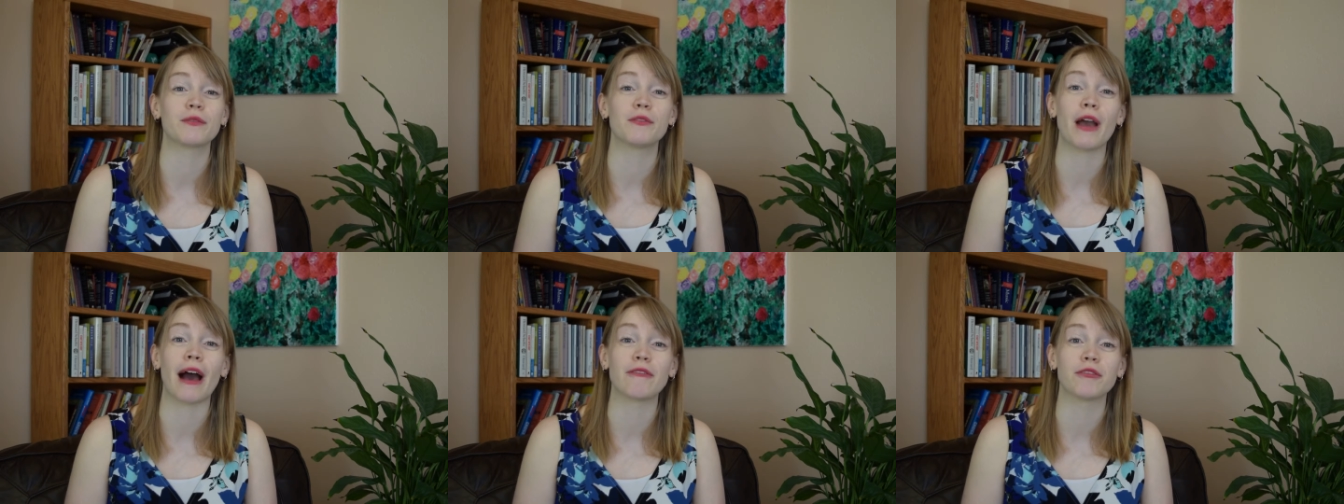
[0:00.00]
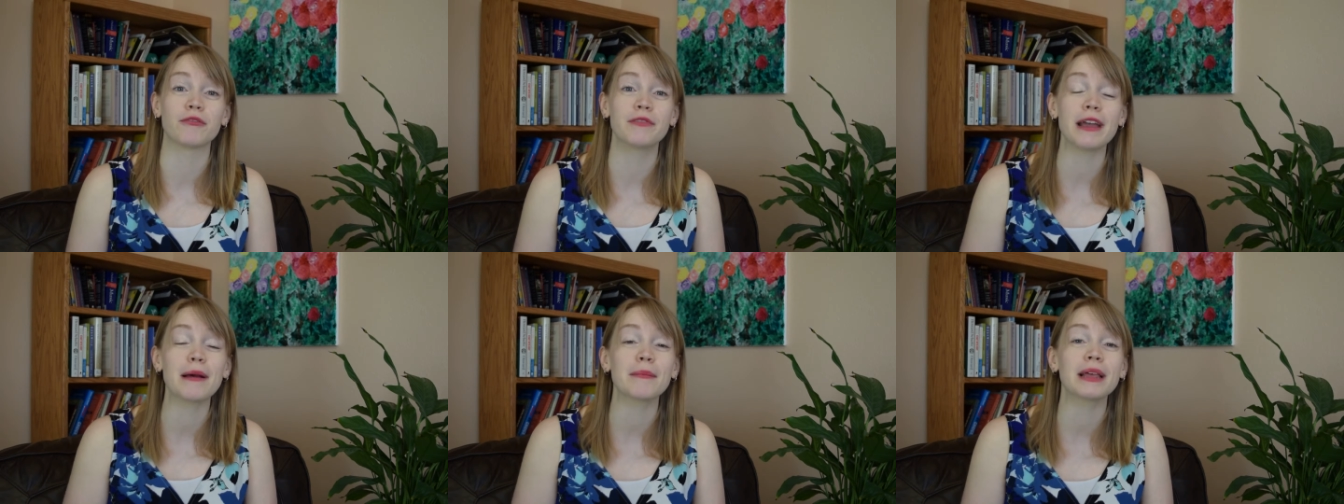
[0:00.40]
you have a
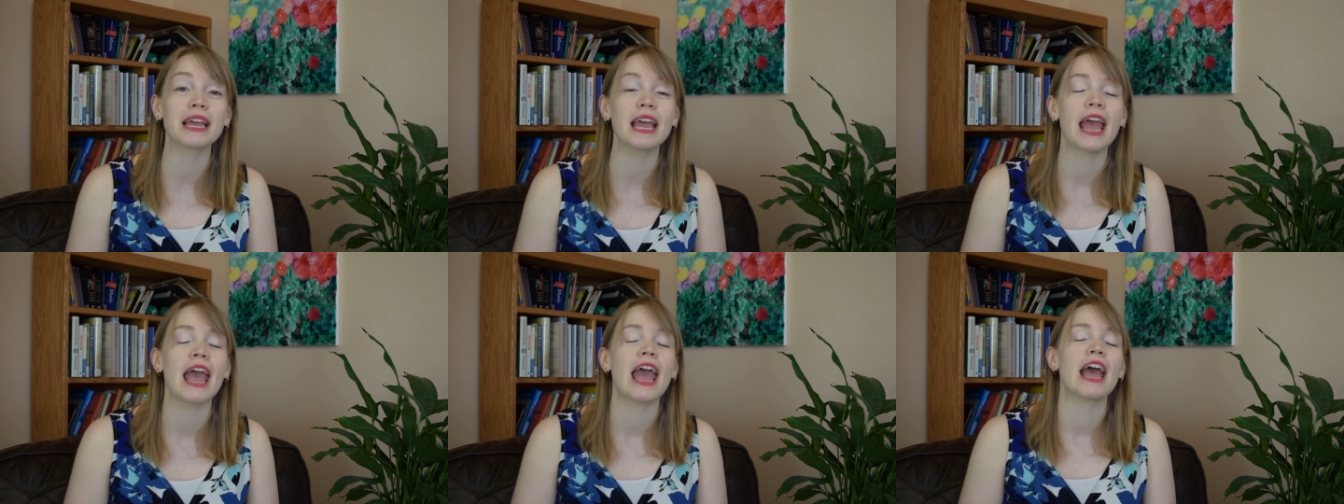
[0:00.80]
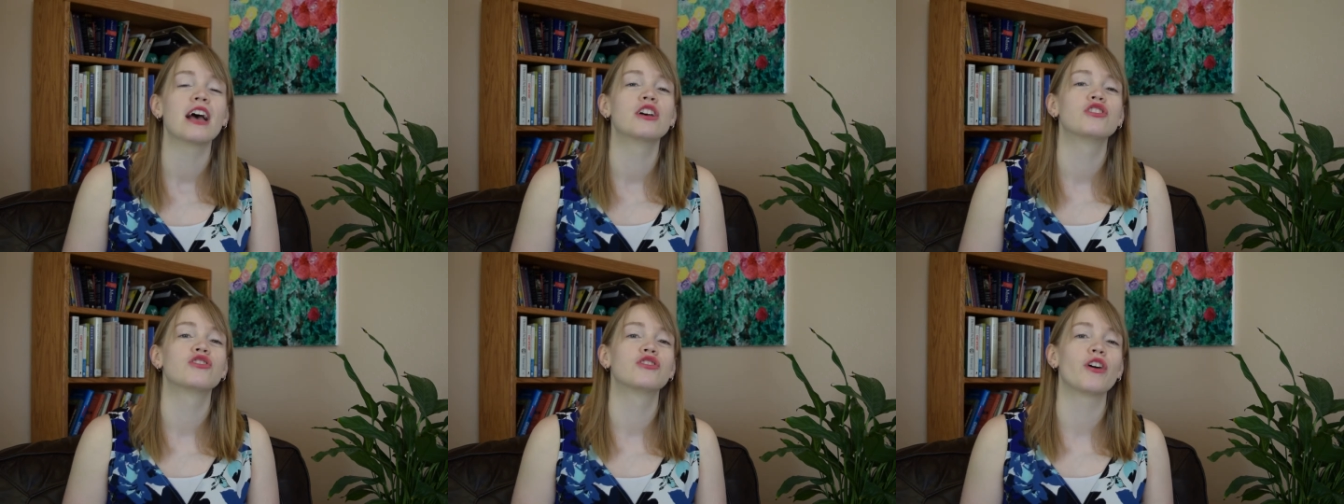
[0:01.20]
family.
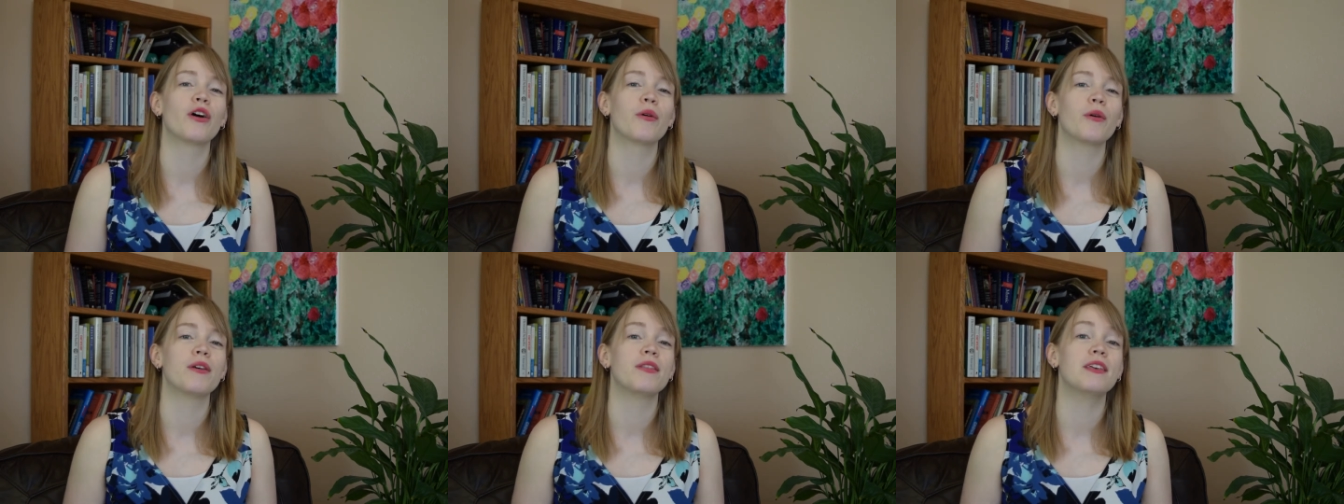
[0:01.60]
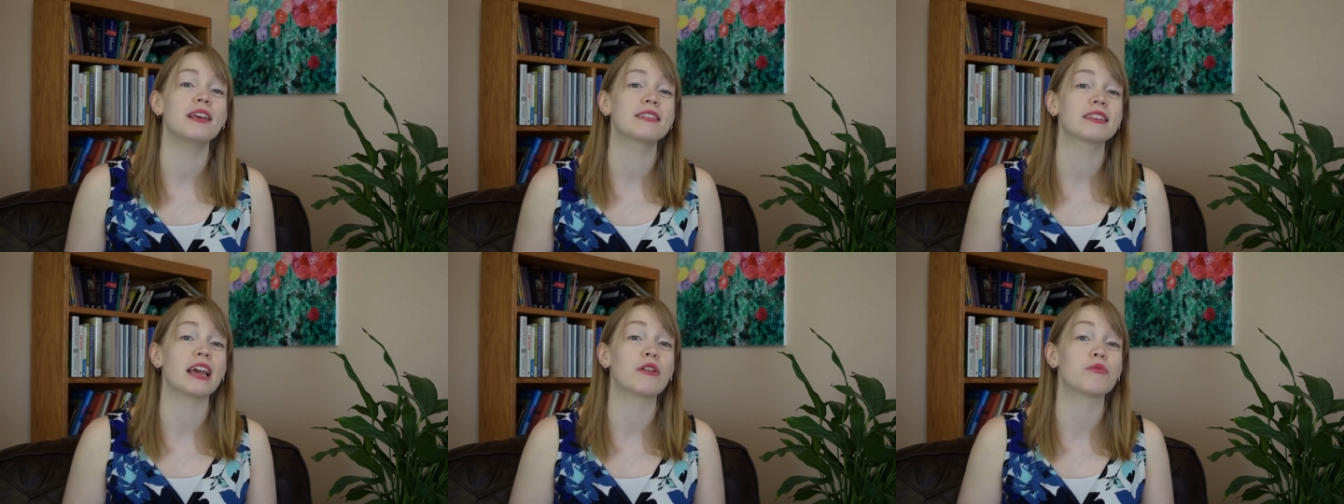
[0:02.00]
So
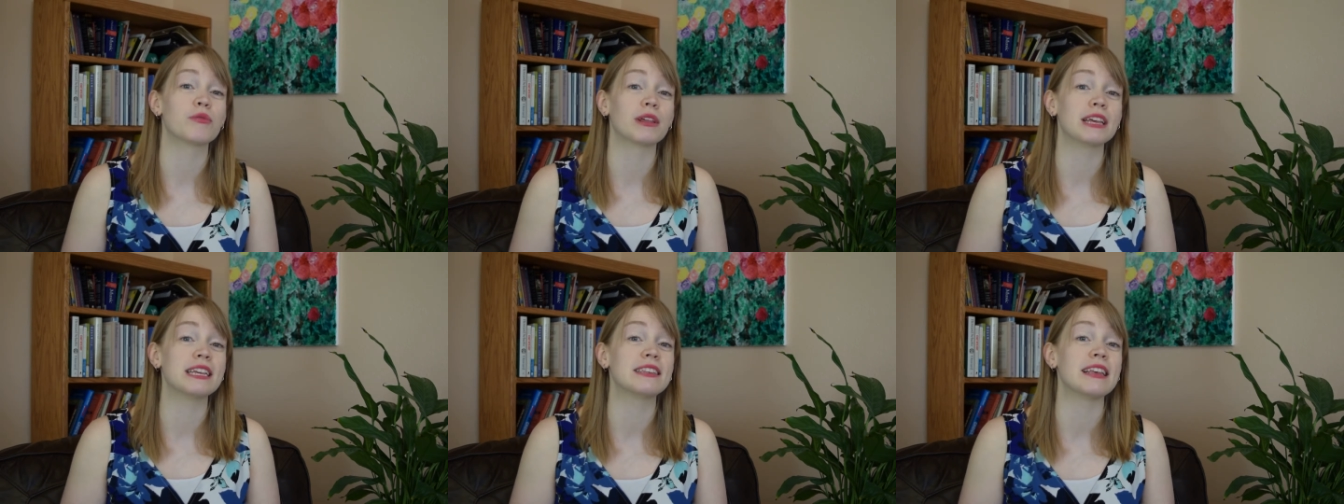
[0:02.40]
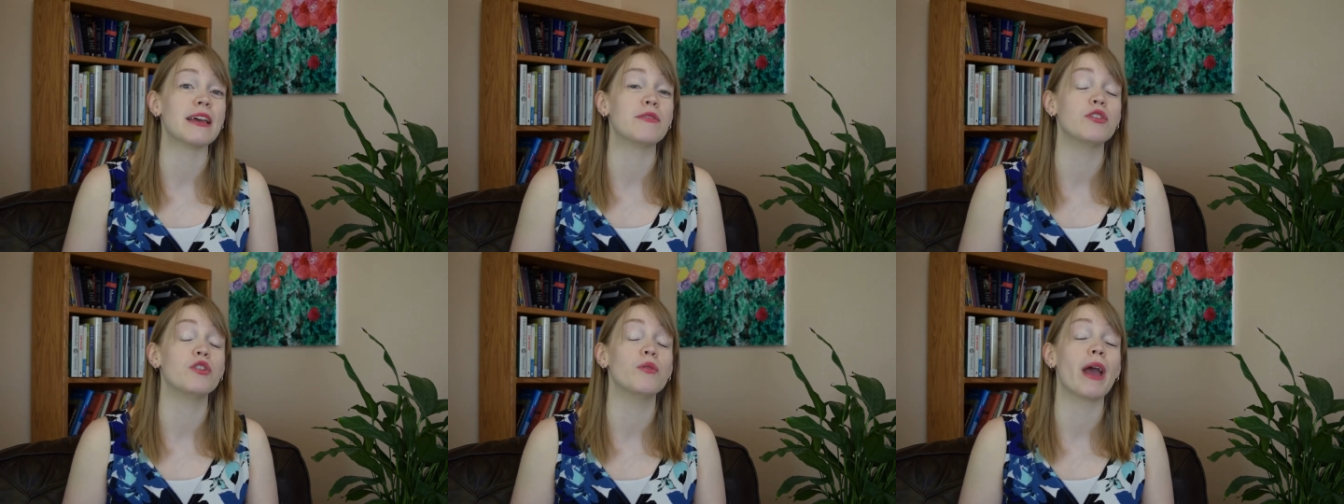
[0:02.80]
this can really
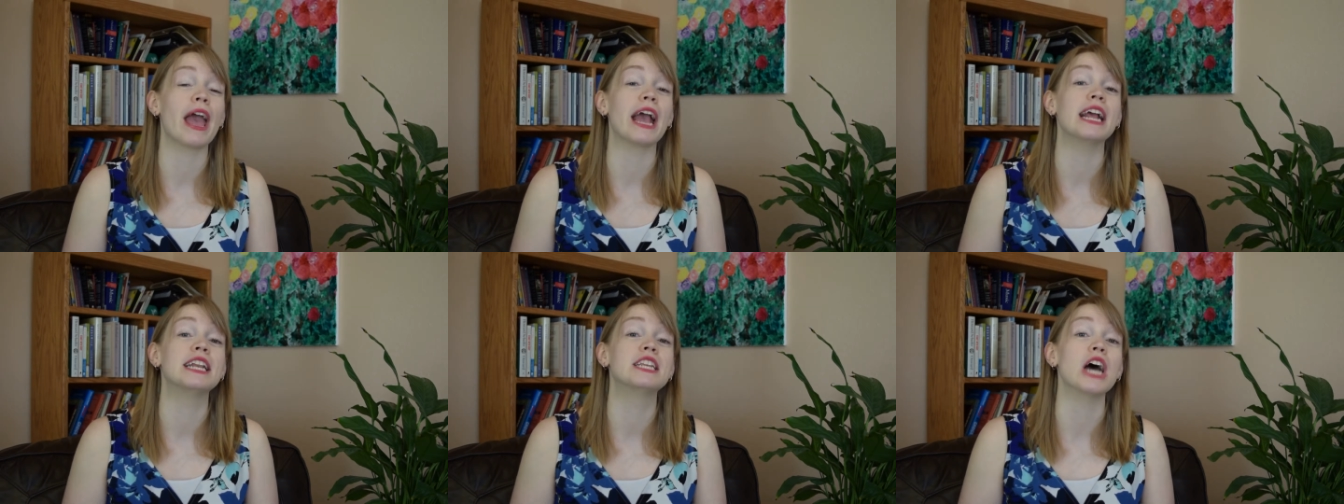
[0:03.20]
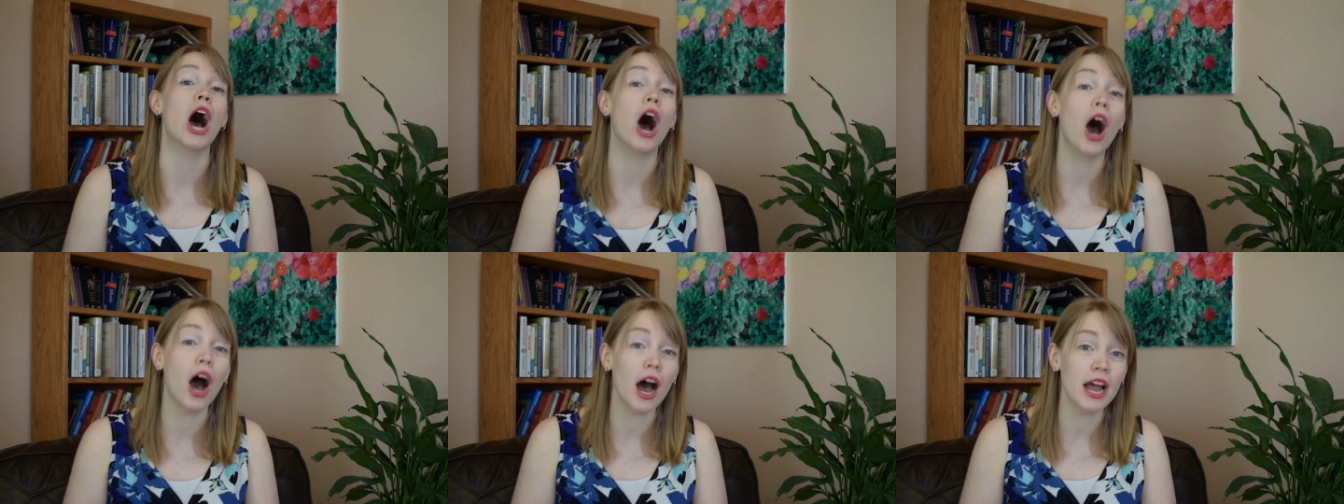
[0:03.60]
save you a
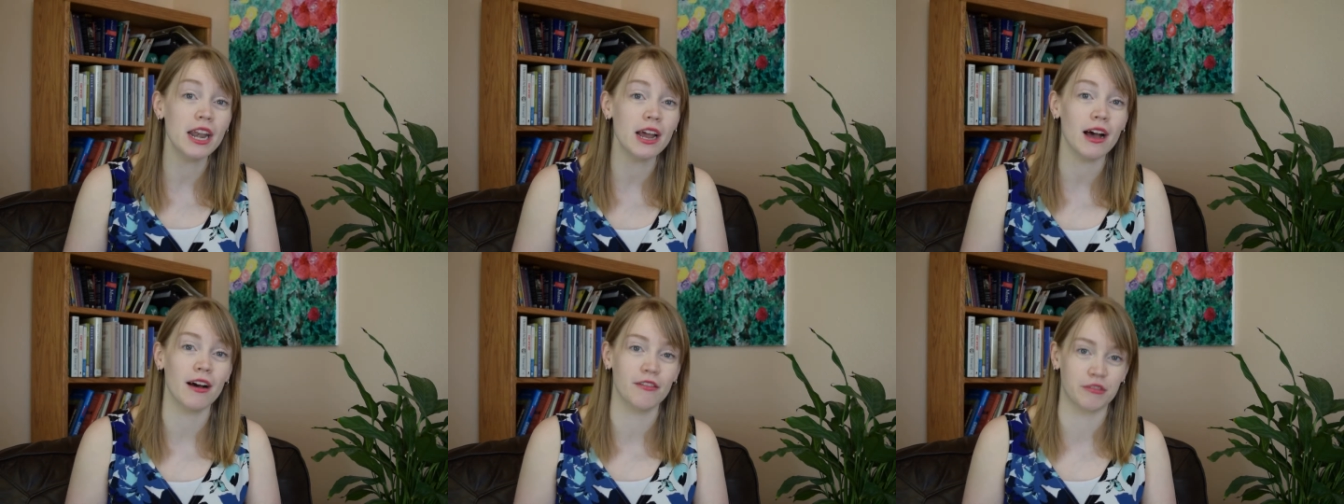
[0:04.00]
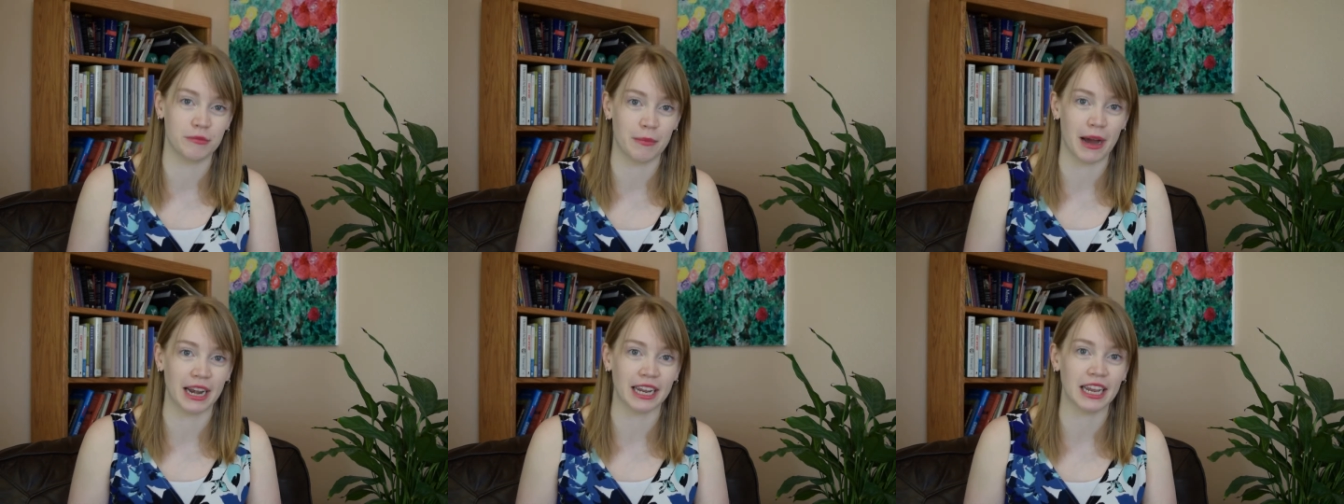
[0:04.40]
ton of
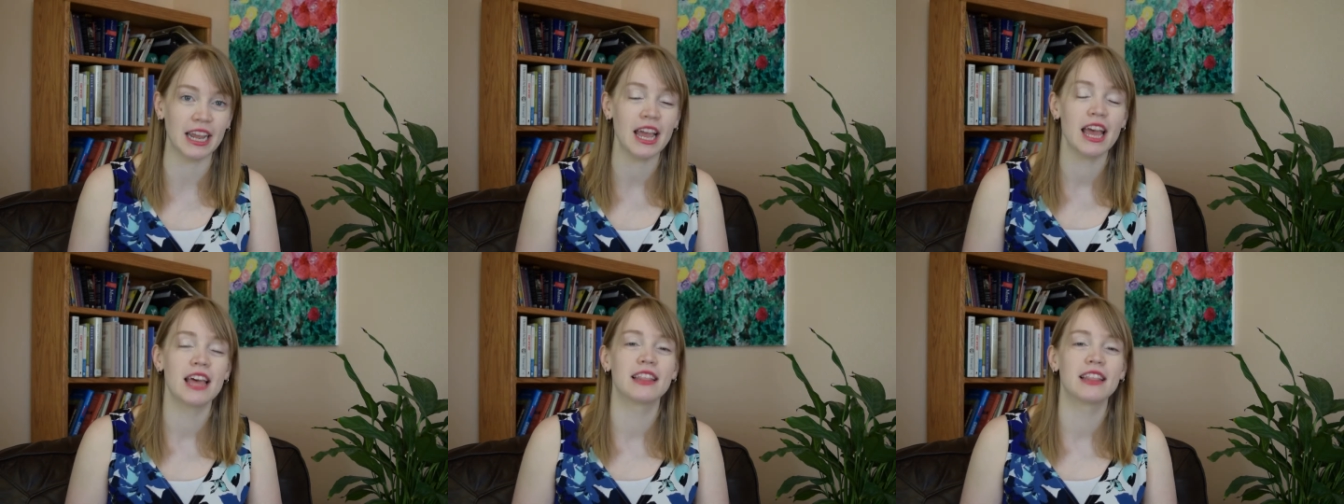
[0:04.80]
money.